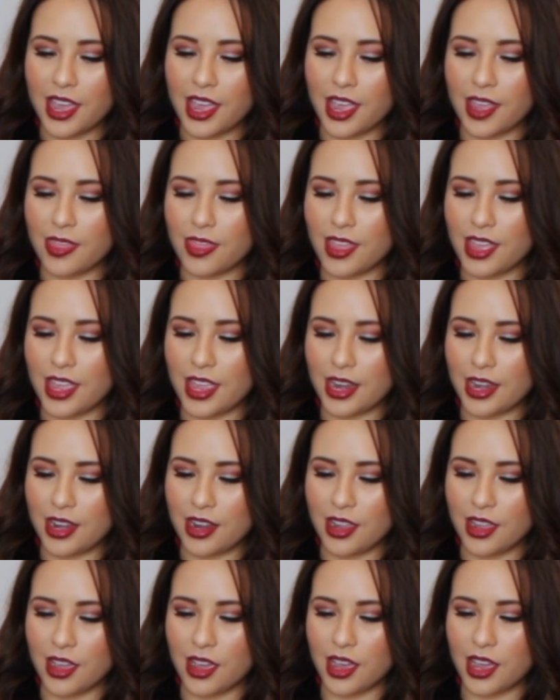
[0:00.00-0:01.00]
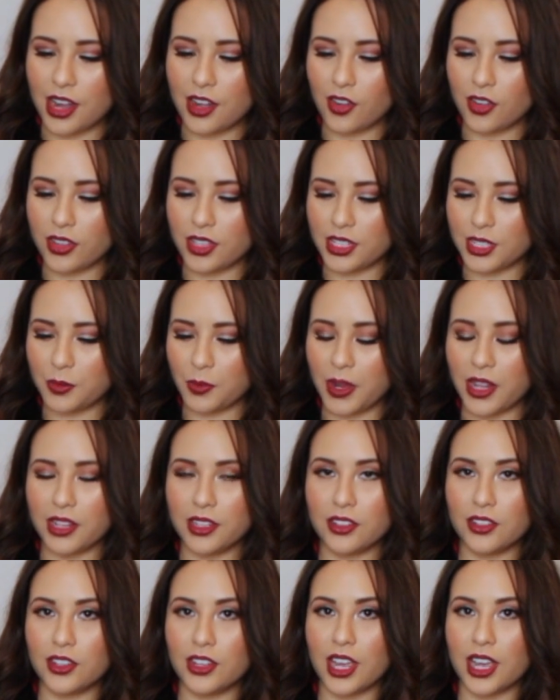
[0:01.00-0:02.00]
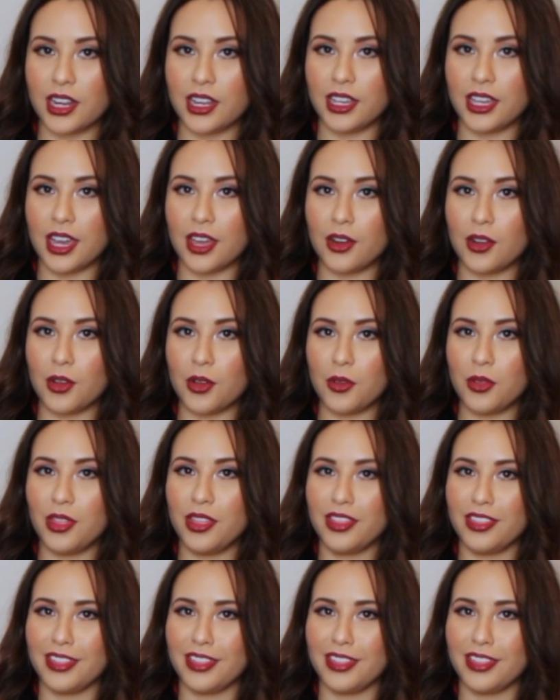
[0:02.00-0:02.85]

And then I know these probably look kind of ghetto.